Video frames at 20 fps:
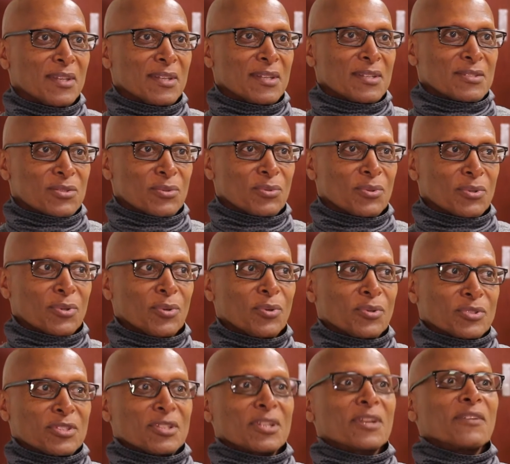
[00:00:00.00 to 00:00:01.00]
And so of
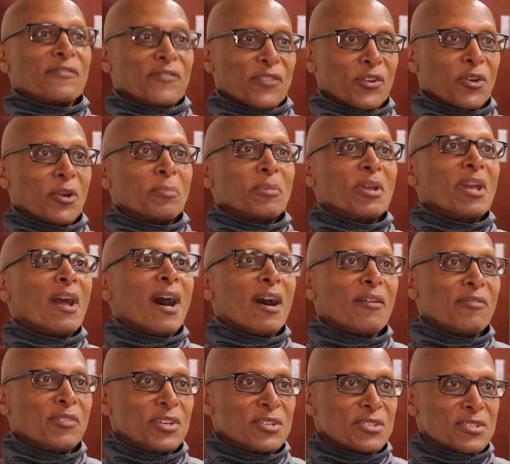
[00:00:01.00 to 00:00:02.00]
course it confirmed the
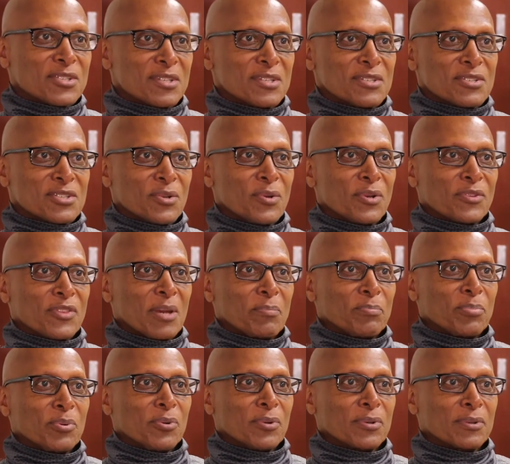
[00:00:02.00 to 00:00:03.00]
obvious. And so at
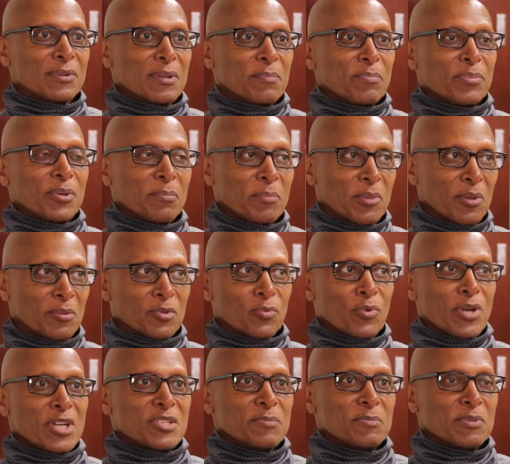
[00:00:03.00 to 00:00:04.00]
that point, put me on a
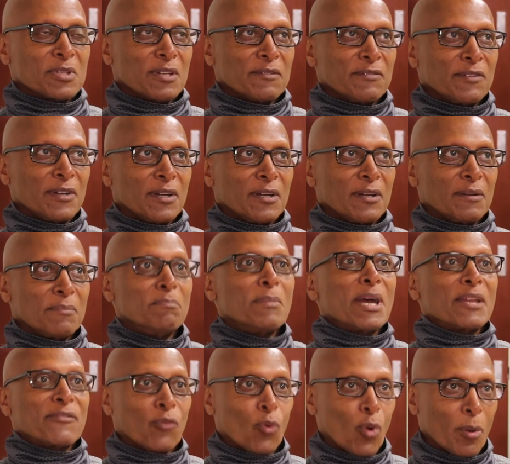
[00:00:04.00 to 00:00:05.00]
regimen of
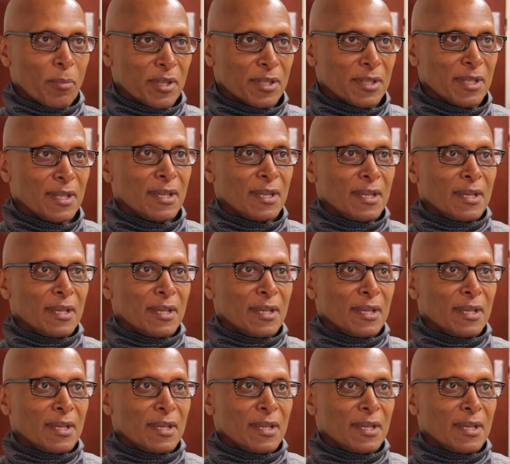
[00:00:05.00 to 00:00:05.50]
metformin.